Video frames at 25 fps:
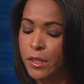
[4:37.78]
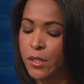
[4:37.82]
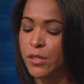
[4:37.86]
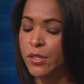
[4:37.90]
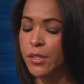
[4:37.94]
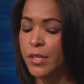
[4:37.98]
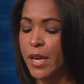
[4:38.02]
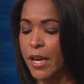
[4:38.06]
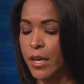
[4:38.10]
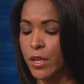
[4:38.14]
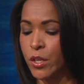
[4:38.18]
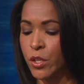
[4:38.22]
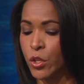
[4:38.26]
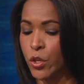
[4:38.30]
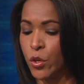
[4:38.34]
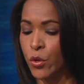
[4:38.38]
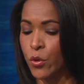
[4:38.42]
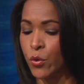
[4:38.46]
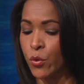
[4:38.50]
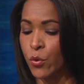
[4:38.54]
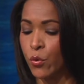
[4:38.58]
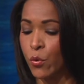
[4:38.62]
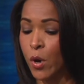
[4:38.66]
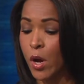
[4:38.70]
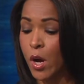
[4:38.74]
to say to
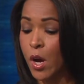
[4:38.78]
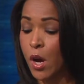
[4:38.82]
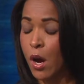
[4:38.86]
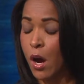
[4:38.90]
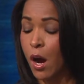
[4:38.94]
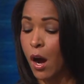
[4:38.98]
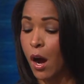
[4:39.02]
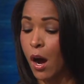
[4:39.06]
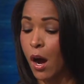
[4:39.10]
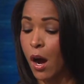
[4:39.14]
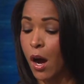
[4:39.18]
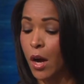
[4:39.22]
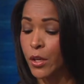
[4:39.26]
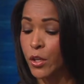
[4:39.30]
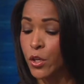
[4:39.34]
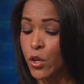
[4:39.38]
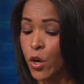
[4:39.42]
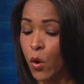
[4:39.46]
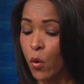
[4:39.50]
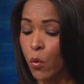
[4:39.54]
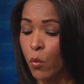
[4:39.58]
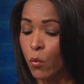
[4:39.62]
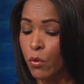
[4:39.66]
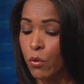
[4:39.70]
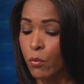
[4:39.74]
you, uh, you
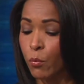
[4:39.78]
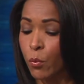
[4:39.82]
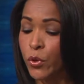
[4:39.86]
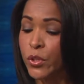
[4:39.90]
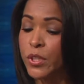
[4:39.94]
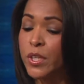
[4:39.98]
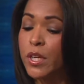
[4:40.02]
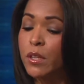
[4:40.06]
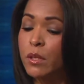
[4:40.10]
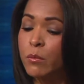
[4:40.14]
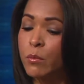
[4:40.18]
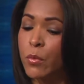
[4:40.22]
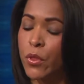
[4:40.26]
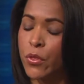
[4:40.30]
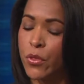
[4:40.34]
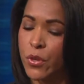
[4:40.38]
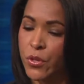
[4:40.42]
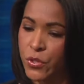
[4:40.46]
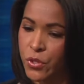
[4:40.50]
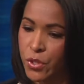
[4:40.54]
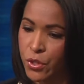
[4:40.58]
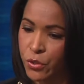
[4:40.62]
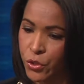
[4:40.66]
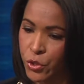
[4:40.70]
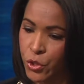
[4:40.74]
know, we're dealing with
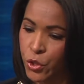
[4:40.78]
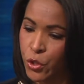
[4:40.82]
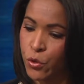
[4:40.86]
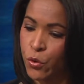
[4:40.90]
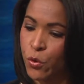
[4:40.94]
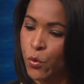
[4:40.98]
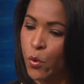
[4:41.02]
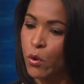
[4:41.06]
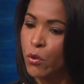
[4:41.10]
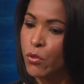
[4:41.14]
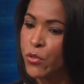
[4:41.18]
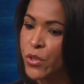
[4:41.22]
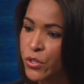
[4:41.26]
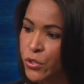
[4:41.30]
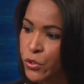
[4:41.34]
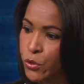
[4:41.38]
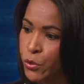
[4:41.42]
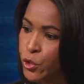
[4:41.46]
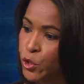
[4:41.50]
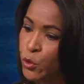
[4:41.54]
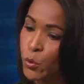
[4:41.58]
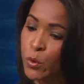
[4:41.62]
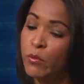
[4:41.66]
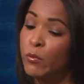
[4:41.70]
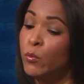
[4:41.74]
this issue or this
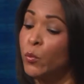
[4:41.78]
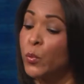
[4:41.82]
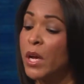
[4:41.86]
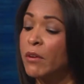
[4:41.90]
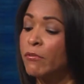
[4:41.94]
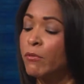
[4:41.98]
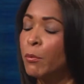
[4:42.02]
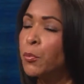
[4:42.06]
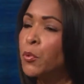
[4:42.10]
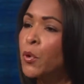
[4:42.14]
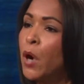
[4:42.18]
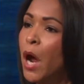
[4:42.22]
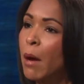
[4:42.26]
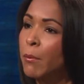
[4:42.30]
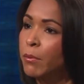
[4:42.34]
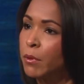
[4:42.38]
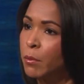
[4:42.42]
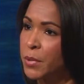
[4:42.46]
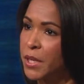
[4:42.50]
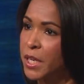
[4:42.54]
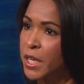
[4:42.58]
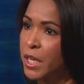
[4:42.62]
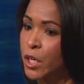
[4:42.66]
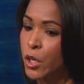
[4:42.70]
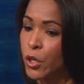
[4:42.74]
right. issue, we have a
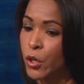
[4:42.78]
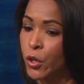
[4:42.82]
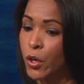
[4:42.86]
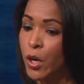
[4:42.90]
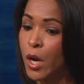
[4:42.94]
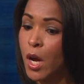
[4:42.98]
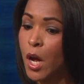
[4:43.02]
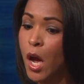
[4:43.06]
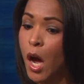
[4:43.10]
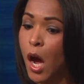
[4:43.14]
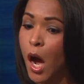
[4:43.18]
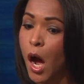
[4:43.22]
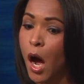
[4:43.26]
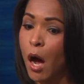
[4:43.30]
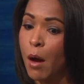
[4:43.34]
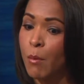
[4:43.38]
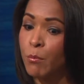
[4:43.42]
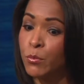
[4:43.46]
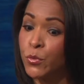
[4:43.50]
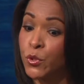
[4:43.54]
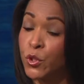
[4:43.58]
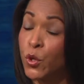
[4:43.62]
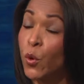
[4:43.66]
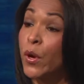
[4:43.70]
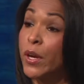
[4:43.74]
problem here. Yeah.
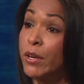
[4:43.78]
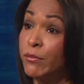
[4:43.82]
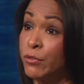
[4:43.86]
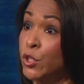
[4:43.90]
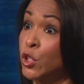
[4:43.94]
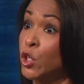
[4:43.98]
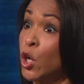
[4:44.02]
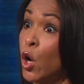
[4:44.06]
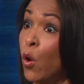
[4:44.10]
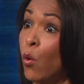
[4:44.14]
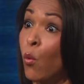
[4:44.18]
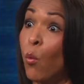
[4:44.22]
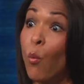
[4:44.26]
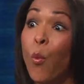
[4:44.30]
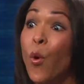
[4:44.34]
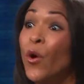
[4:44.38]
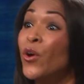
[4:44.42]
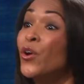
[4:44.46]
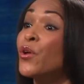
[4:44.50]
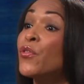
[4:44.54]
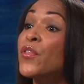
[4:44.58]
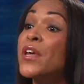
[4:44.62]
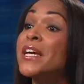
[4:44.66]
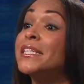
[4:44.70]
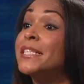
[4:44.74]
Um, so if so,
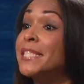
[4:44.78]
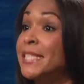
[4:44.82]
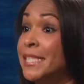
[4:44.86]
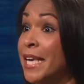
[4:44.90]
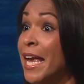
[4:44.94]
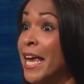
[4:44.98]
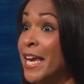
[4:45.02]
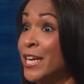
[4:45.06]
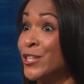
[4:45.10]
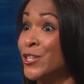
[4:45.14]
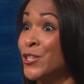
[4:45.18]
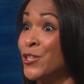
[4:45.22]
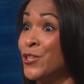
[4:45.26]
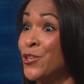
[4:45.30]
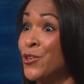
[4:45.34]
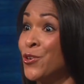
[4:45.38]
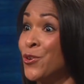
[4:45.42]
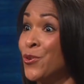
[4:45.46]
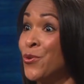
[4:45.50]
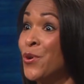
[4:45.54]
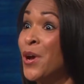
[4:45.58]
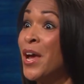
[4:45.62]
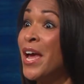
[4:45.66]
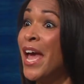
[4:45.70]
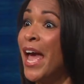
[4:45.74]
what are they saying to
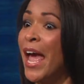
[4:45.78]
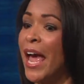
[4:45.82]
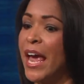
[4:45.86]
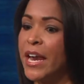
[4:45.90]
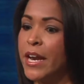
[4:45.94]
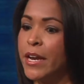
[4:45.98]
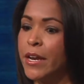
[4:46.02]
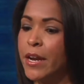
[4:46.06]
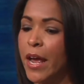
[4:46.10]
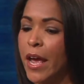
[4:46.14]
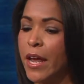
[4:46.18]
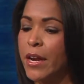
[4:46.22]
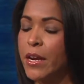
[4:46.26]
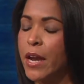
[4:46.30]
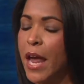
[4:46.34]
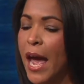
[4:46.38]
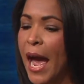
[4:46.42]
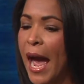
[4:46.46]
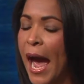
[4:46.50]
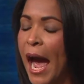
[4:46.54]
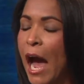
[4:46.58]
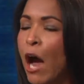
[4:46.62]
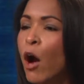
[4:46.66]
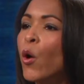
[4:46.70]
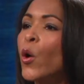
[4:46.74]
you and, and
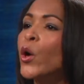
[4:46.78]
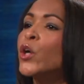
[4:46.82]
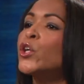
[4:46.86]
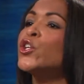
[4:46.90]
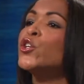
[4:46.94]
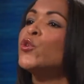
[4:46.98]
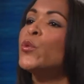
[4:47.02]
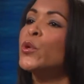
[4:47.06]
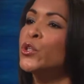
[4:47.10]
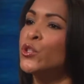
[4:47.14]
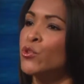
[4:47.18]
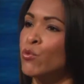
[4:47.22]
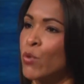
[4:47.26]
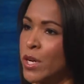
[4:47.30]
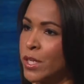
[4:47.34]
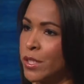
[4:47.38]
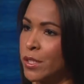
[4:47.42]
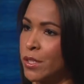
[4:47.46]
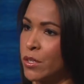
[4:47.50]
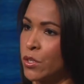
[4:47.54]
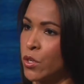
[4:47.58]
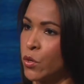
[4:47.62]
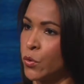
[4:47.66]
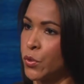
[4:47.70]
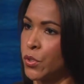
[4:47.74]
how are you
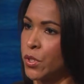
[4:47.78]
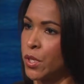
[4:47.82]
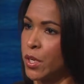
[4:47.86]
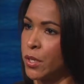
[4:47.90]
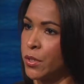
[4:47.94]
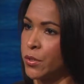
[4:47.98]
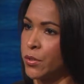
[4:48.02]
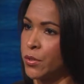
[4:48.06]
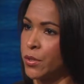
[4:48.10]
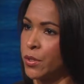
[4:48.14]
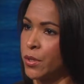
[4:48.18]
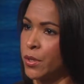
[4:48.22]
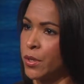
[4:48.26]
addressing those right. things?